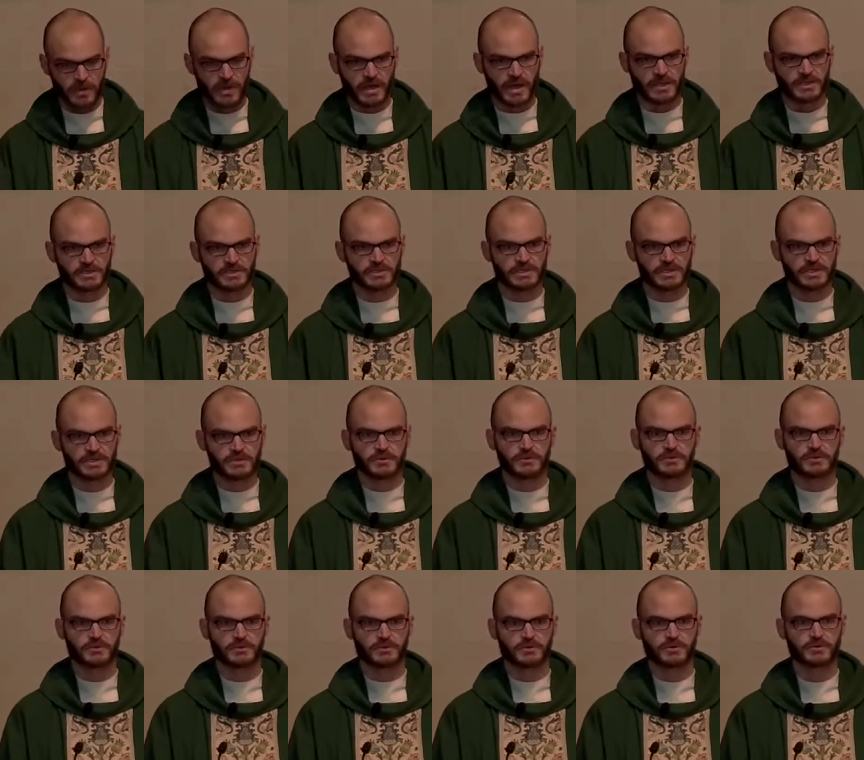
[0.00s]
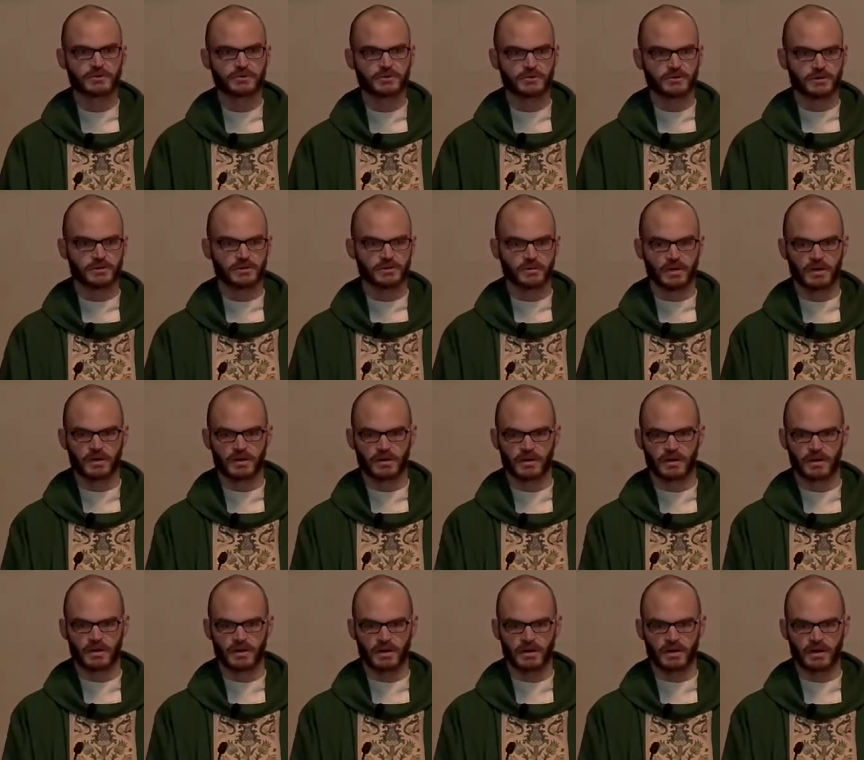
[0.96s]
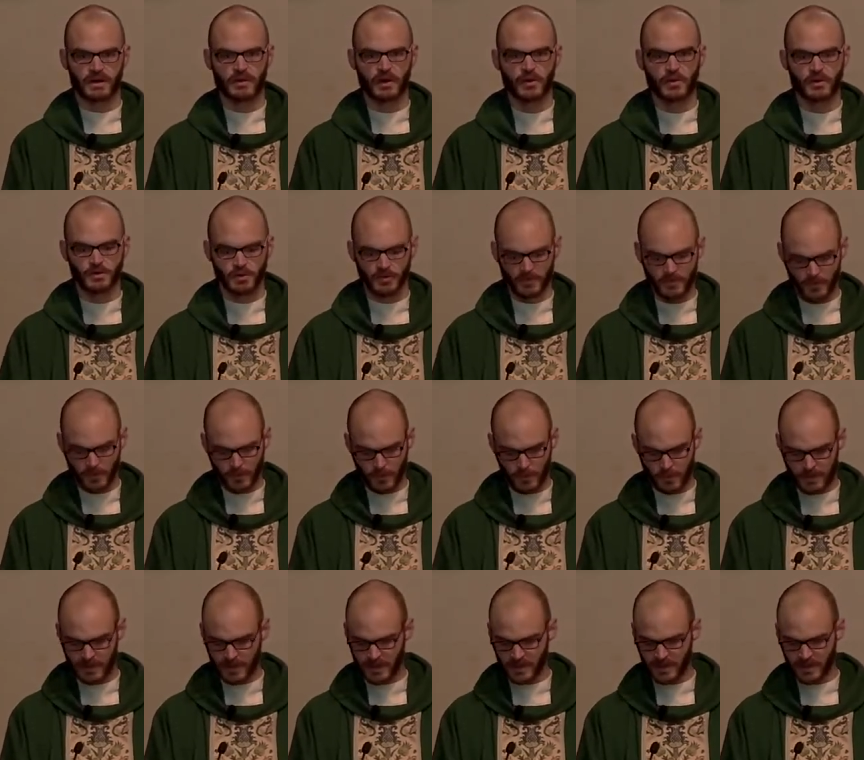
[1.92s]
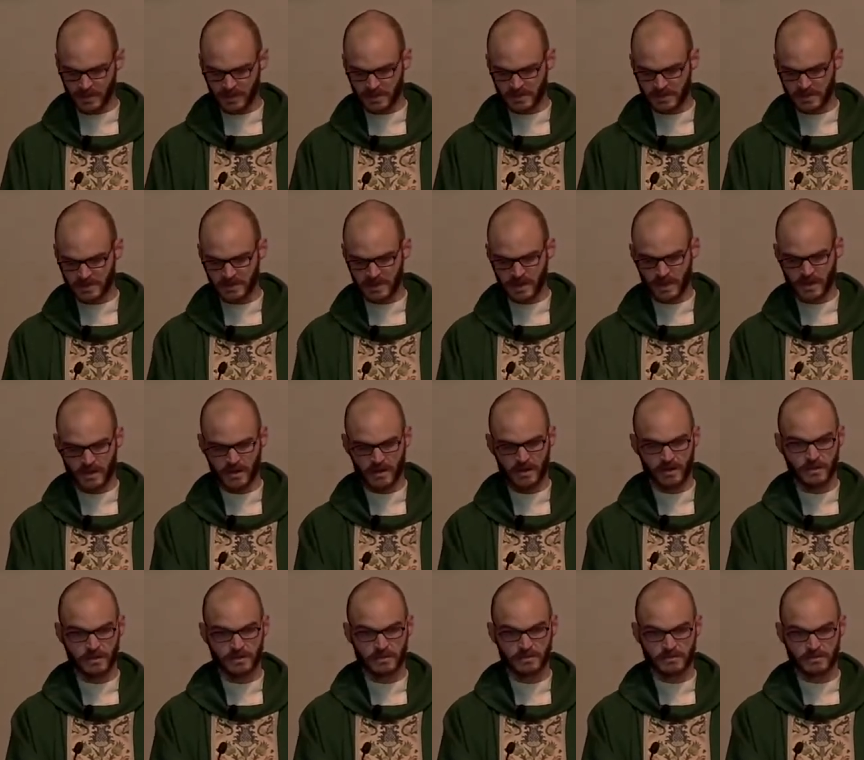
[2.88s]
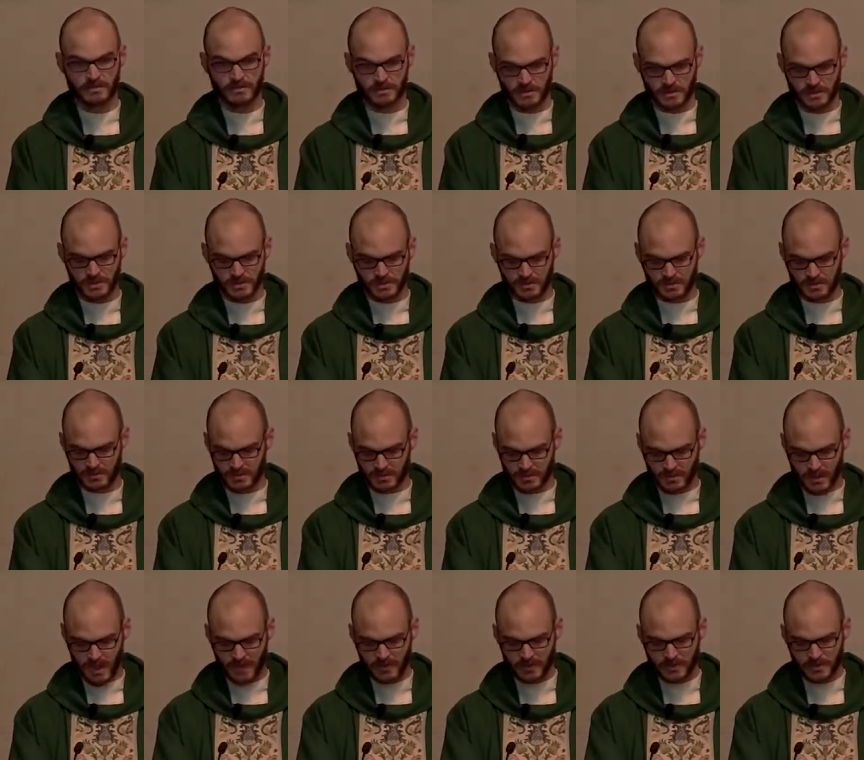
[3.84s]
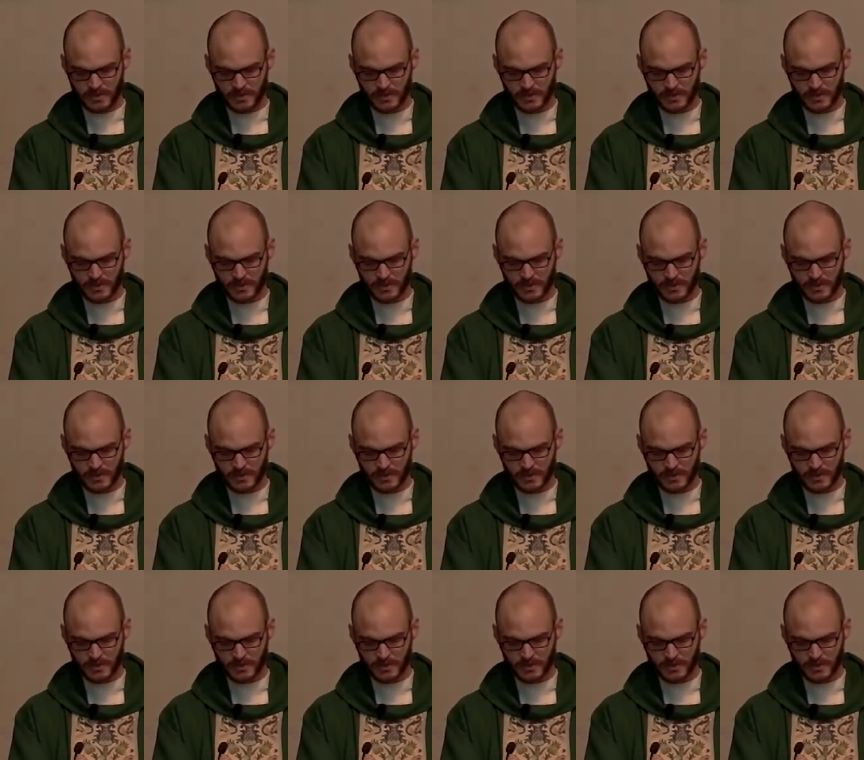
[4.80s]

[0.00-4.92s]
he enters into Jerusalem, uh, a moment before he is uh, able